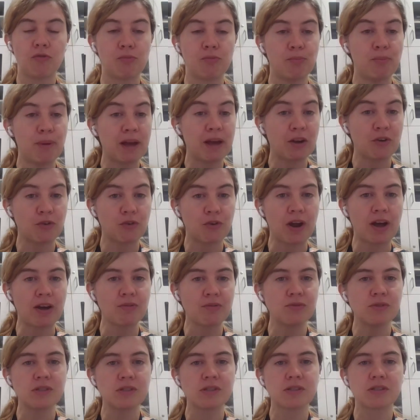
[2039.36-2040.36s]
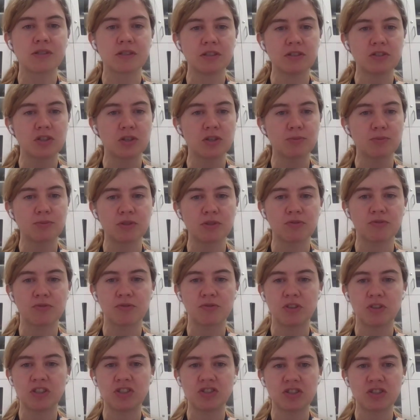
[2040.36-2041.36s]
backgrounds in terms of
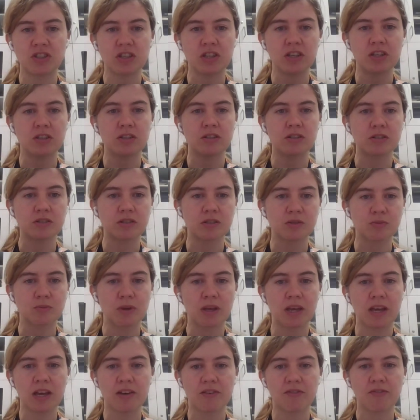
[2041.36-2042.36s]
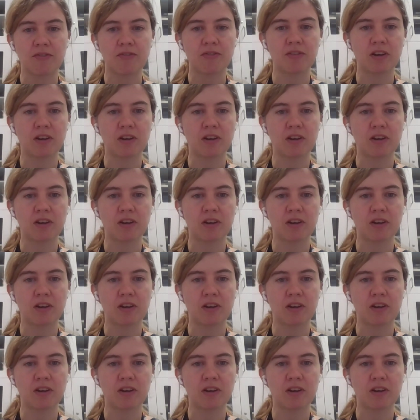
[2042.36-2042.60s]
engineers. We have